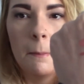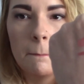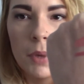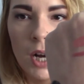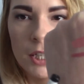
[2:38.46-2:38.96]

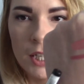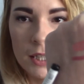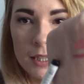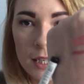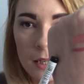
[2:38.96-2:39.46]

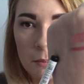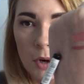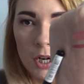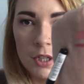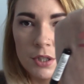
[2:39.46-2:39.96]
project in
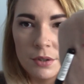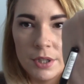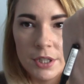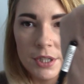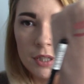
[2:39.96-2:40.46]
March. So here's the